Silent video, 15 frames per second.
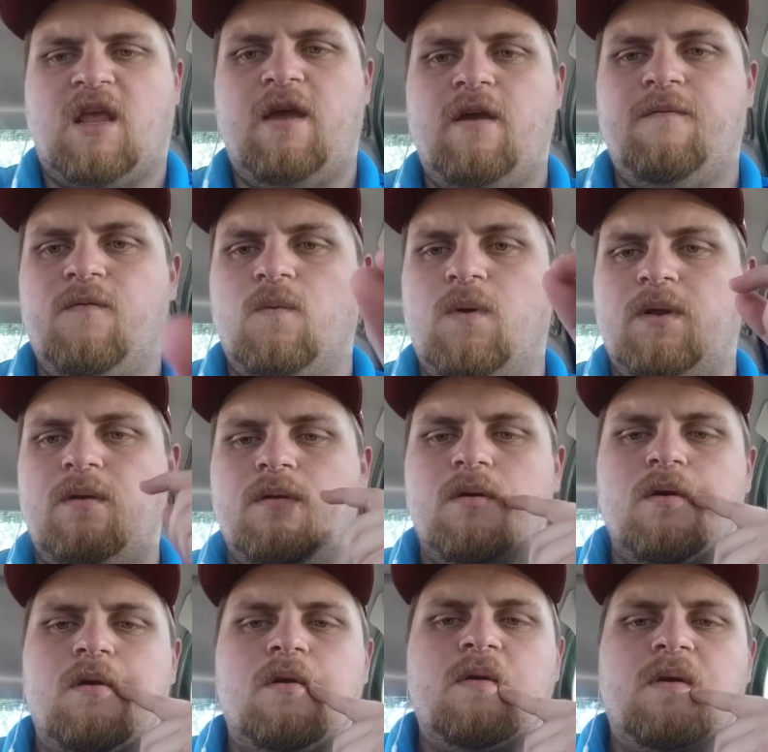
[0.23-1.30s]
Hey everyone.
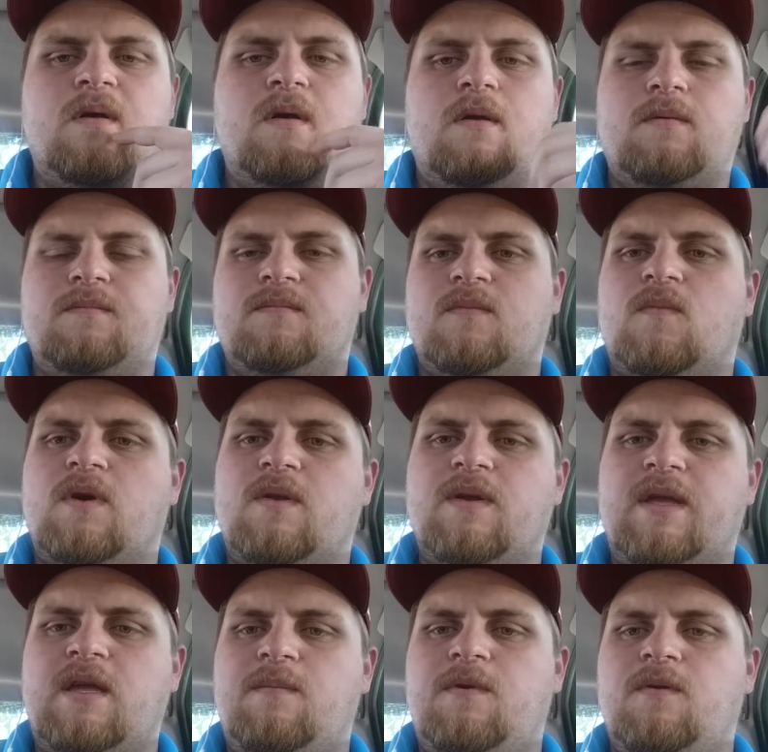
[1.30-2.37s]
Why do I
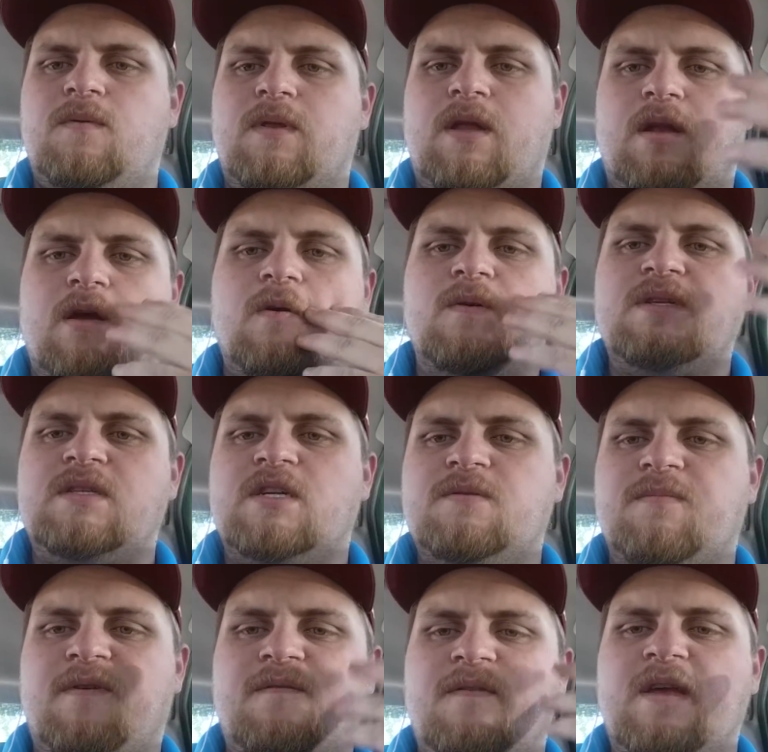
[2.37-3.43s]
keep doing that? I always touch
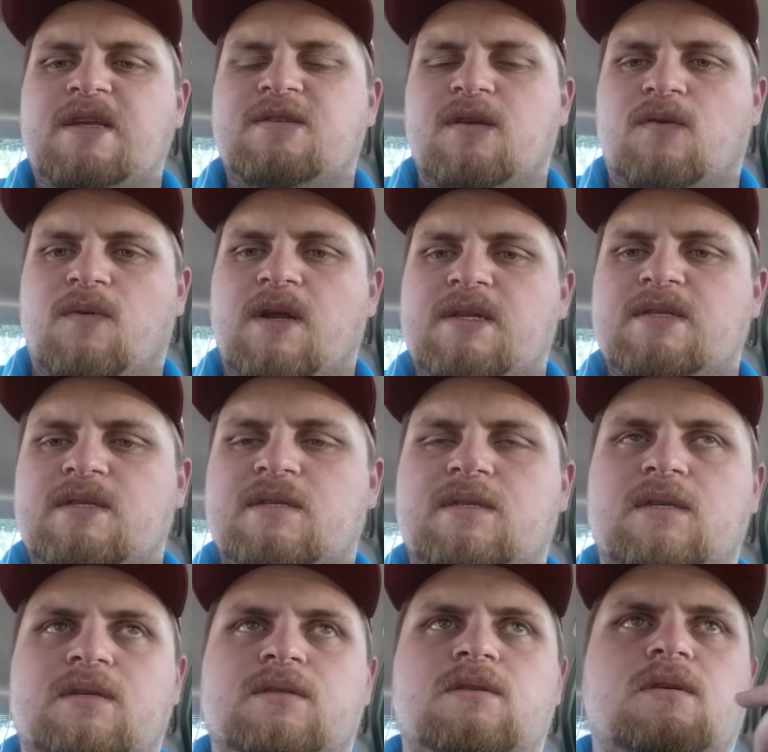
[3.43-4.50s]
my face like right as this
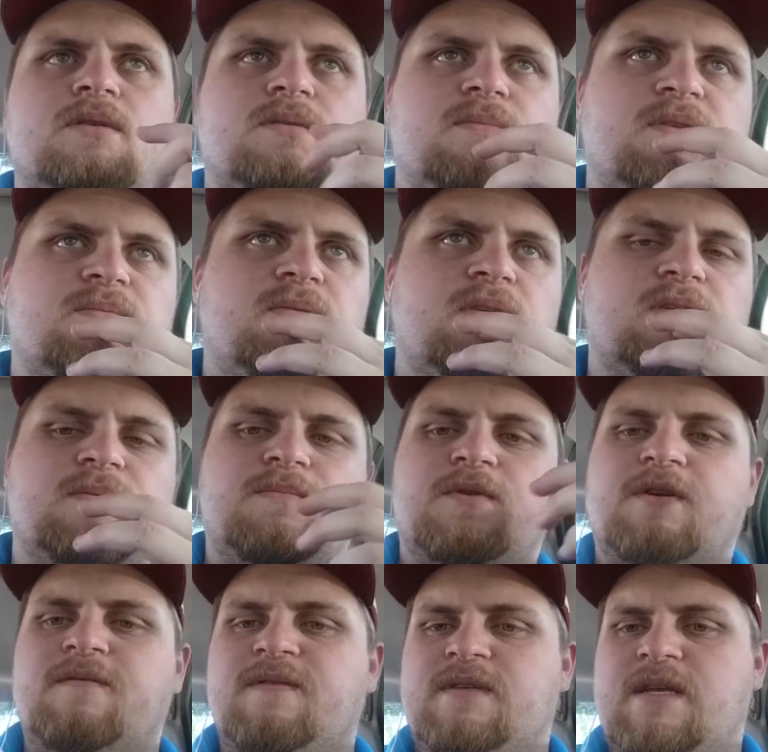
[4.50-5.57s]
thing starts. It must be like some
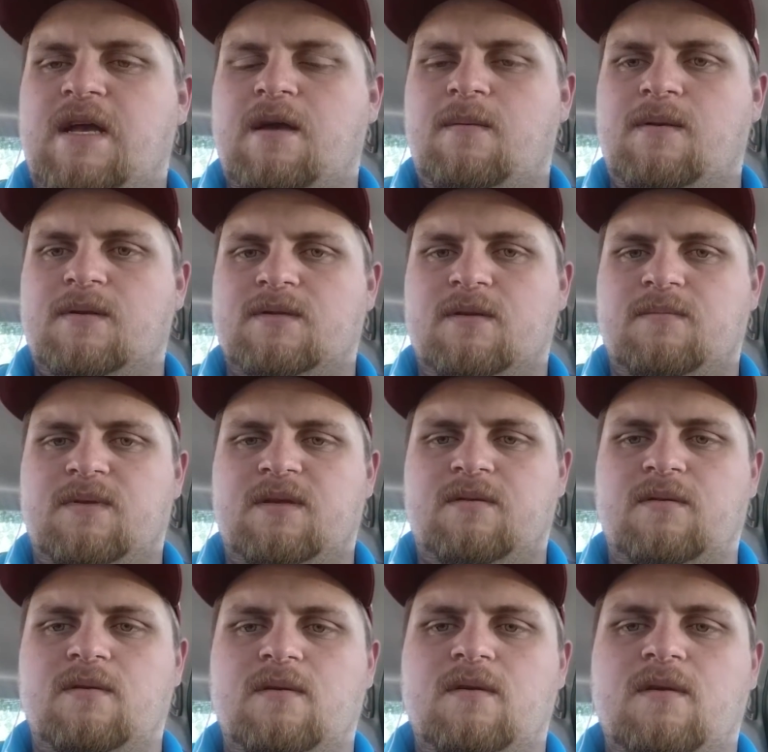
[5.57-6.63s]
nervous habit or something.
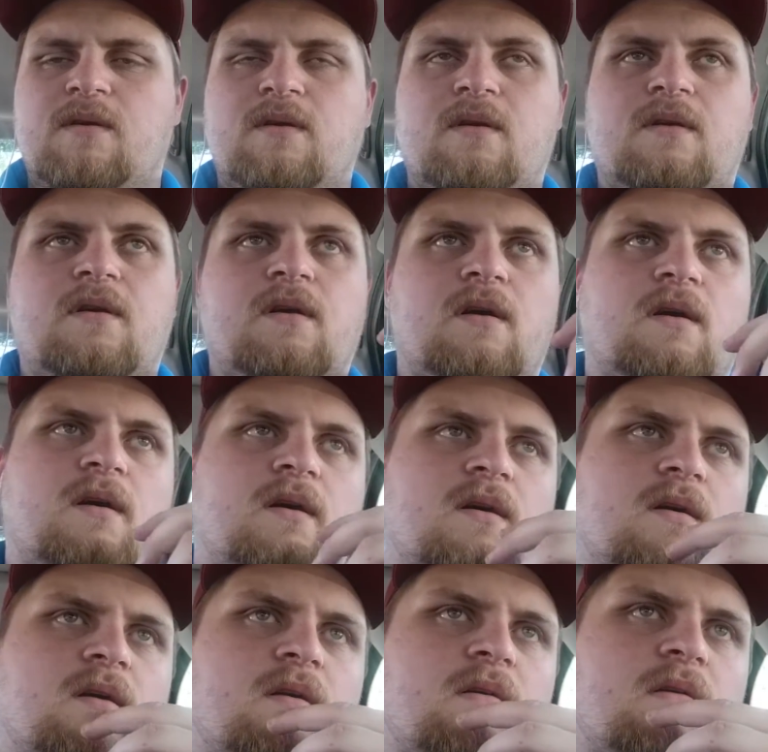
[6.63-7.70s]

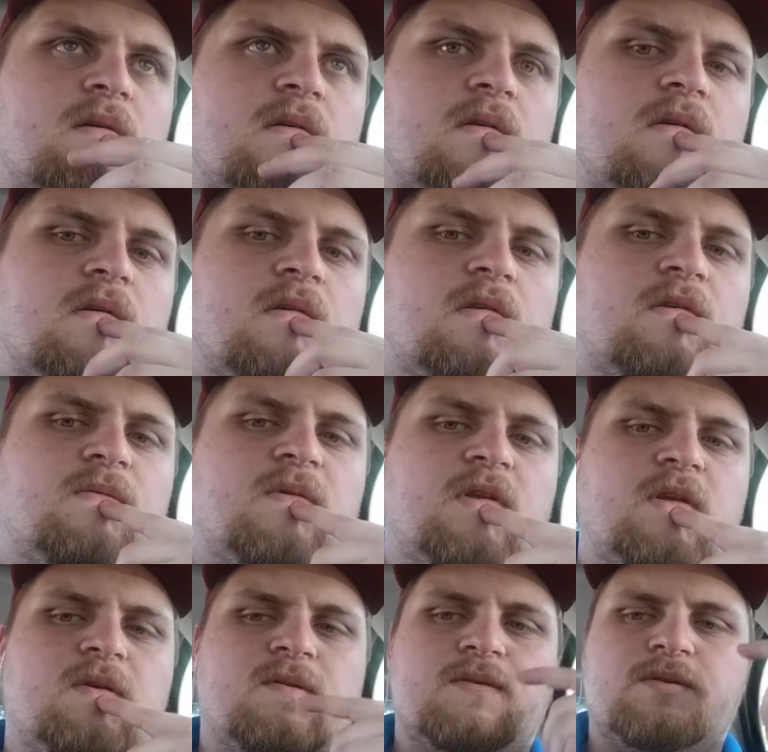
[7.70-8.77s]
Uh, these
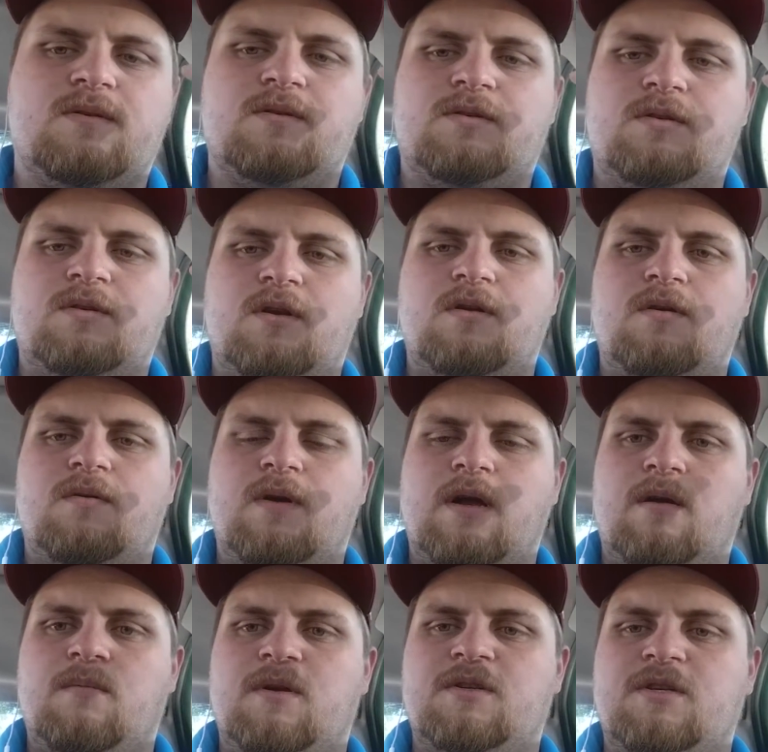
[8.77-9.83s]
videos show
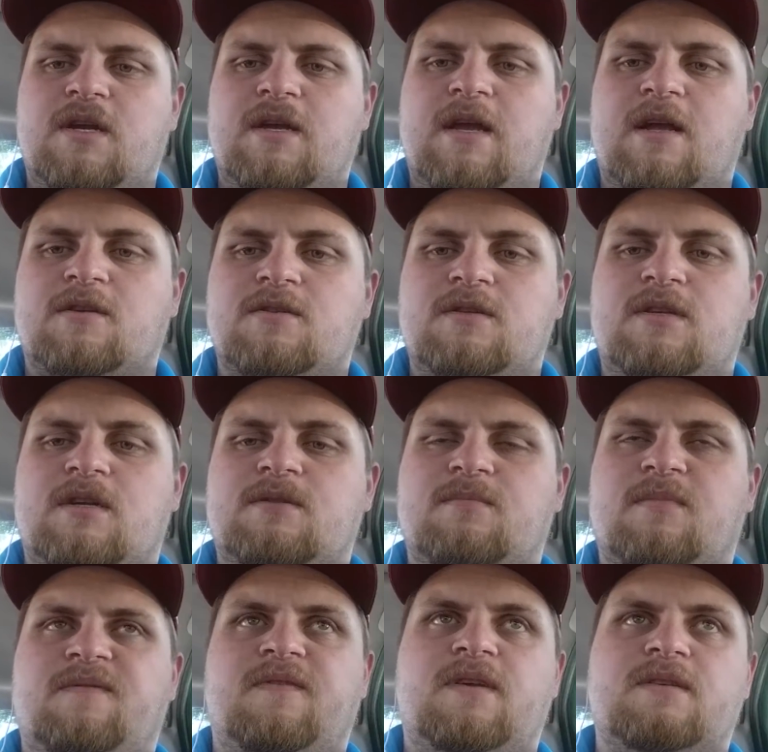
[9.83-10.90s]
how much I actually touch
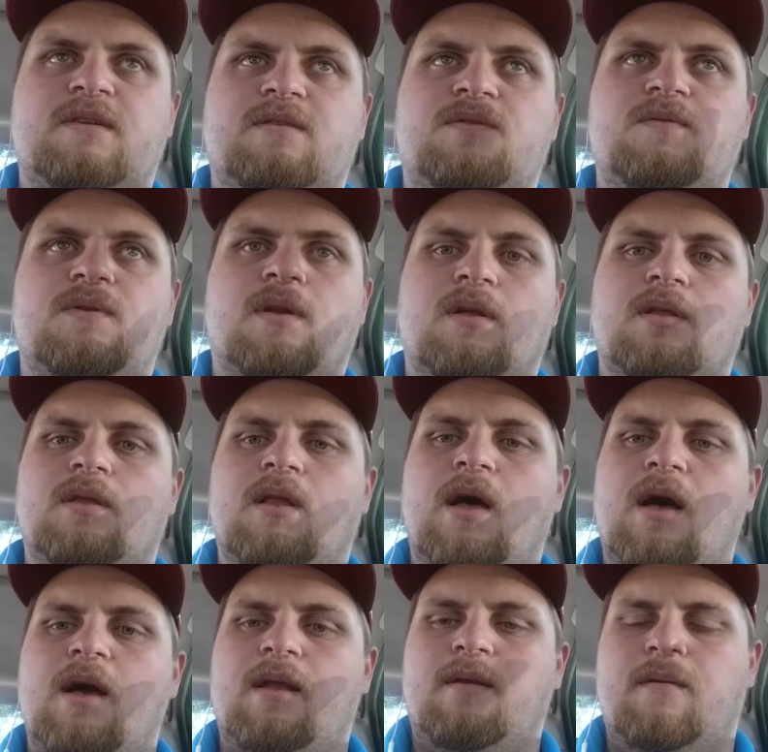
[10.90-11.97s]
my face. I do it a
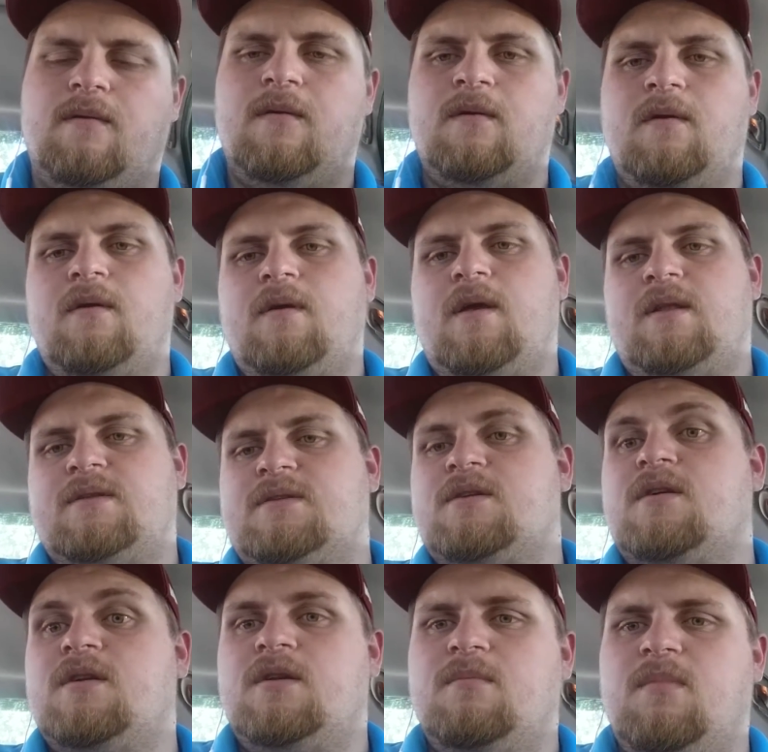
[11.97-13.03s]
lot. It's
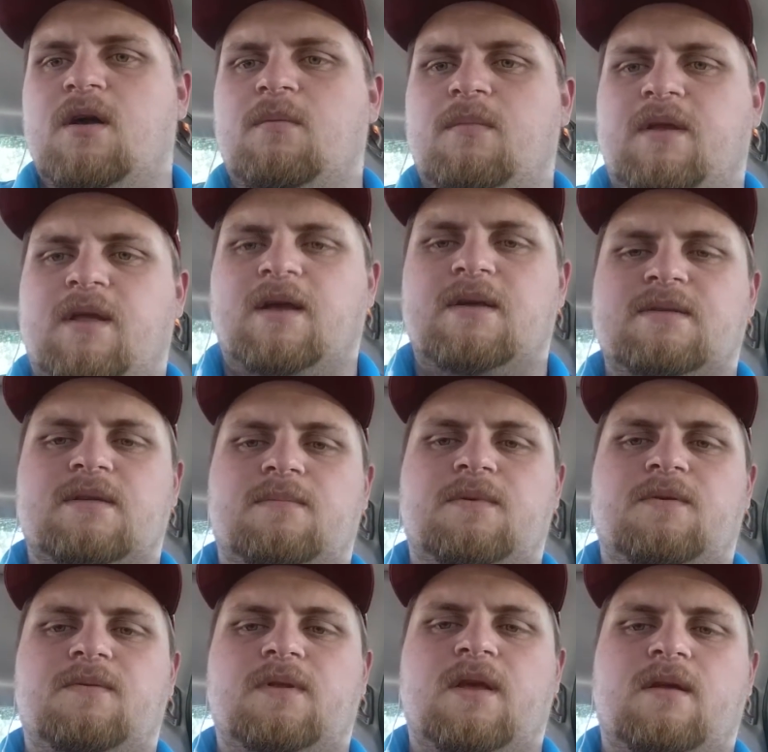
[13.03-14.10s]
starting to bug me and I gotta stop
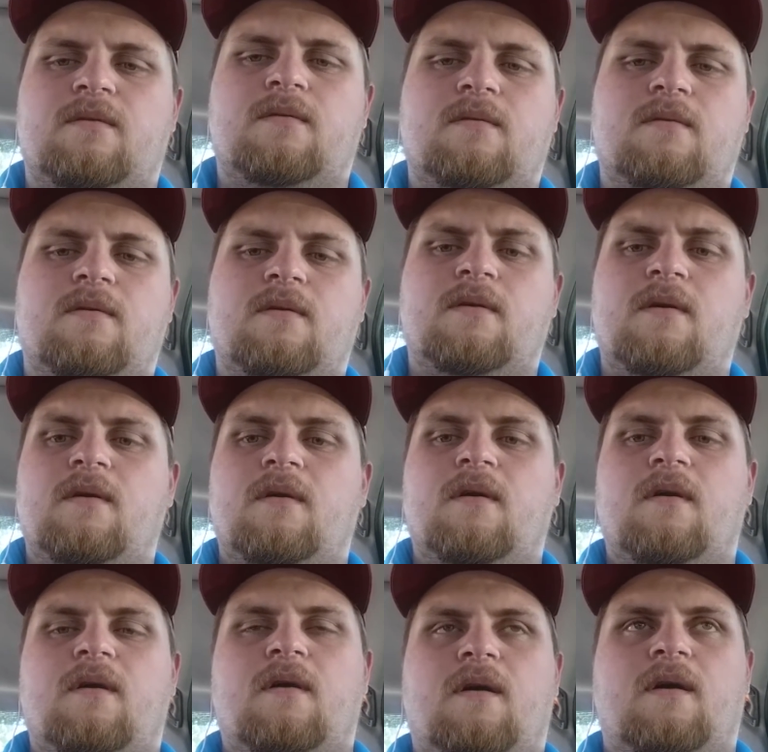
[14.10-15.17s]
doing
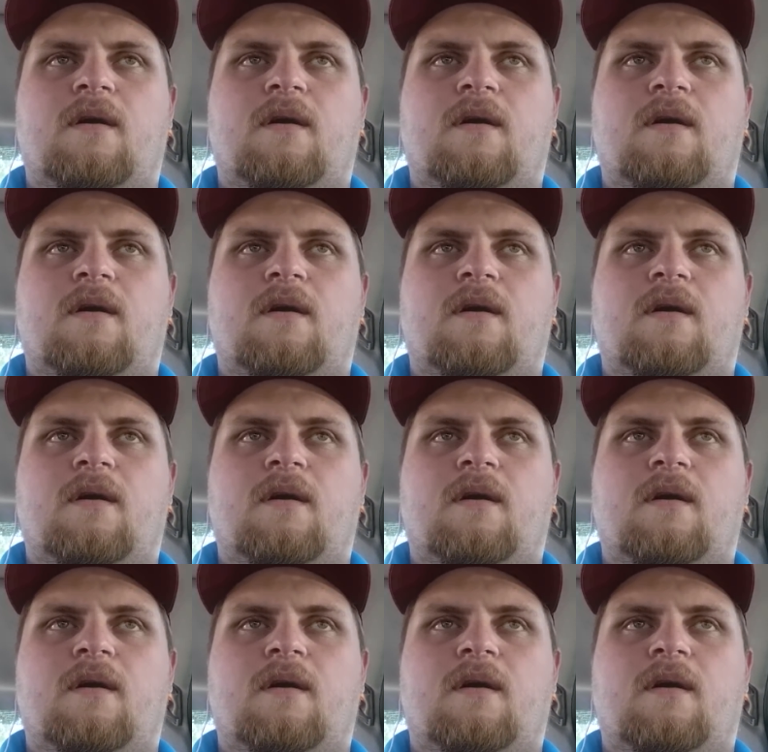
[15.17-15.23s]
that.